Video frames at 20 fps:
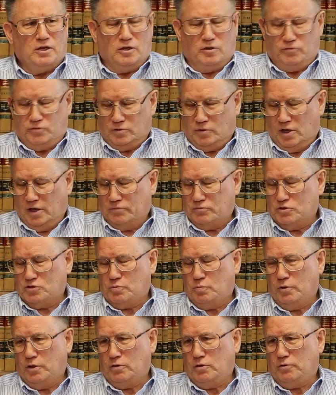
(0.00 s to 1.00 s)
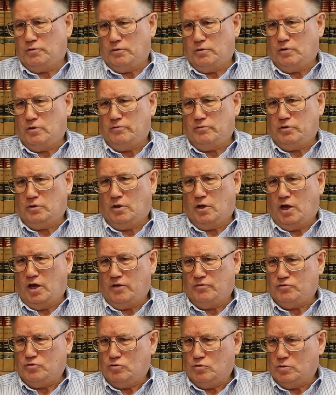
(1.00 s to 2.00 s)
If you have to spend a third of your
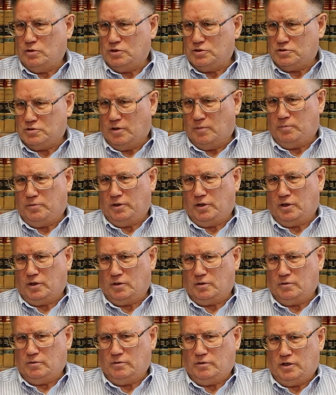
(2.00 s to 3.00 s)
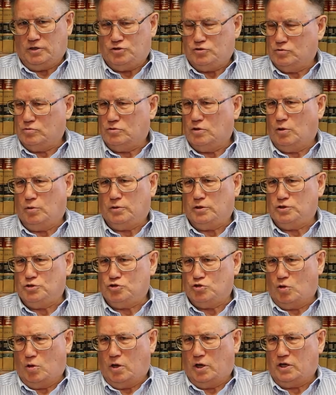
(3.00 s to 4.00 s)
life doing something that you don't
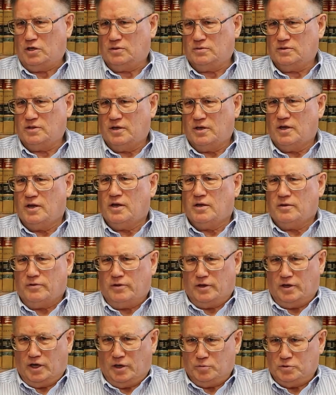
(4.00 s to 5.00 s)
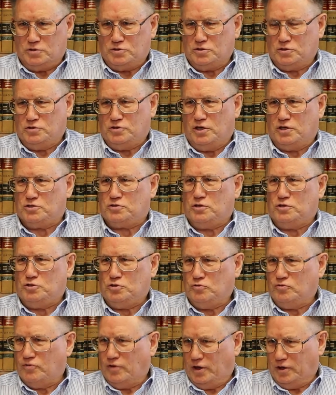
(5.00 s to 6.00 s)
enjoy, then I would suggest
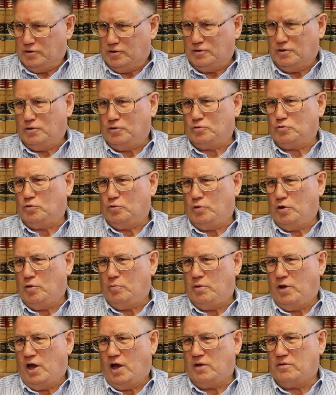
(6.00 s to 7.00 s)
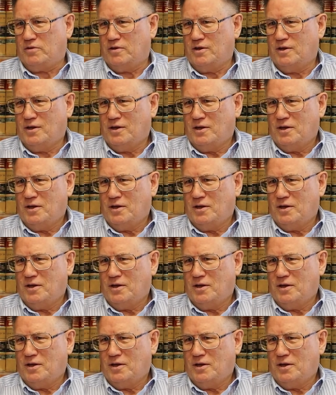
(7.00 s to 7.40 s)
that you find another career path.